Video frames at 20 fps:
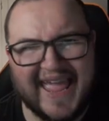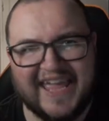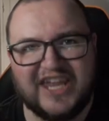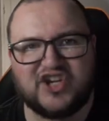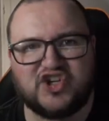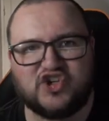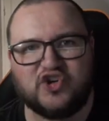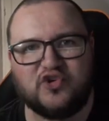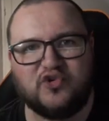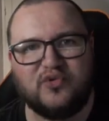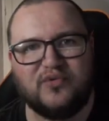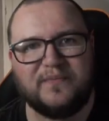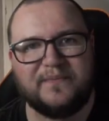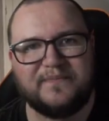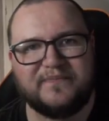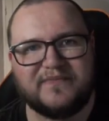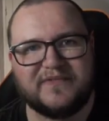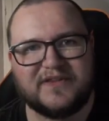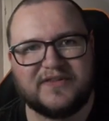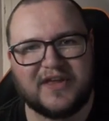issue
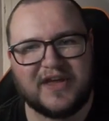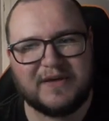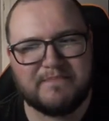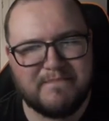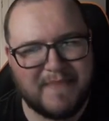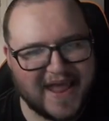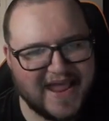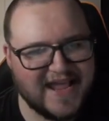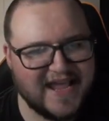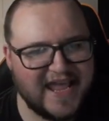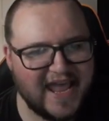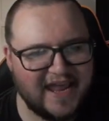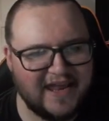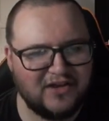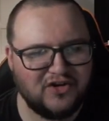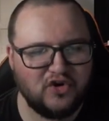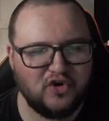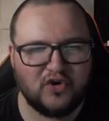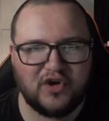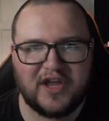that may get
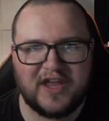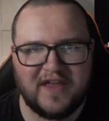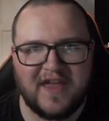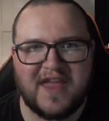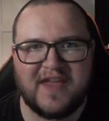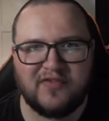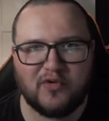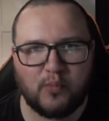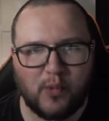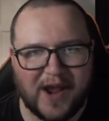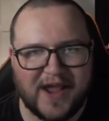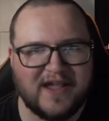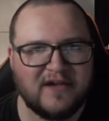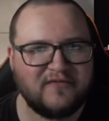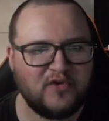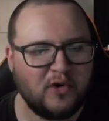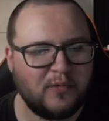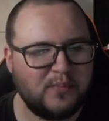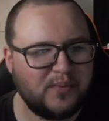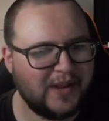in your in the way
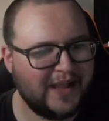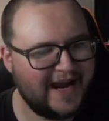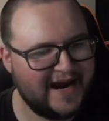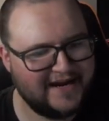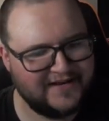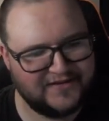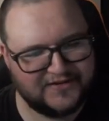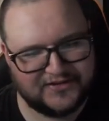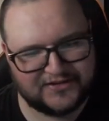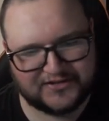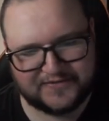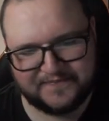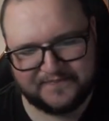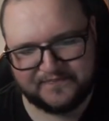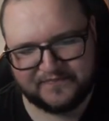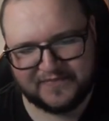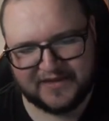of your plans.